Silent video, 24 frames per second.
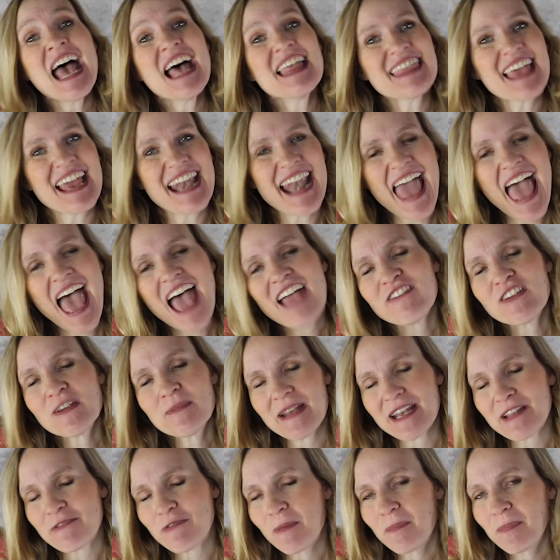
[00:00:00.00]
that
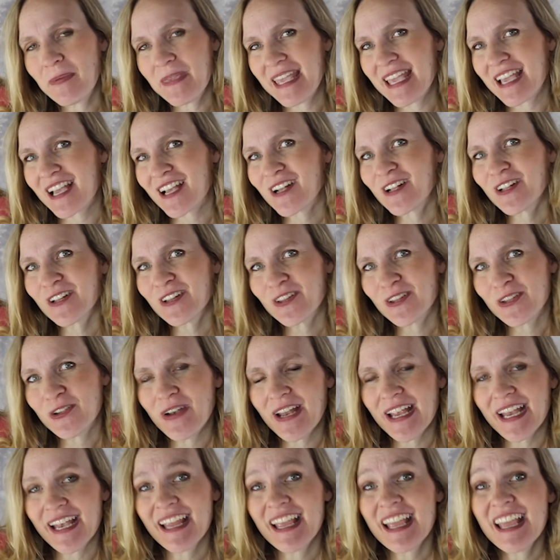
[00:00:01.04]
everybody will be
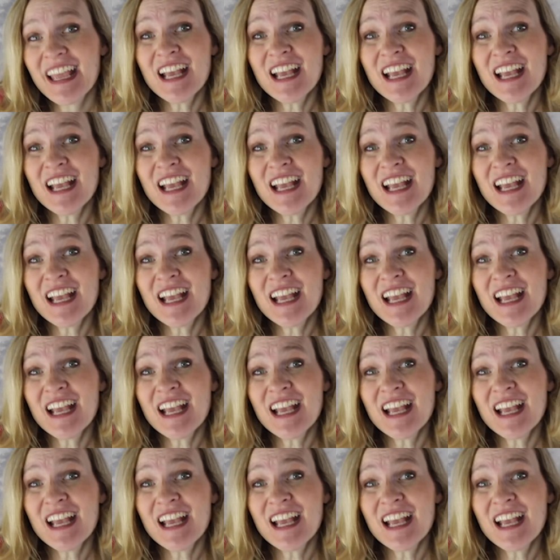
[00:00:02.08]
included.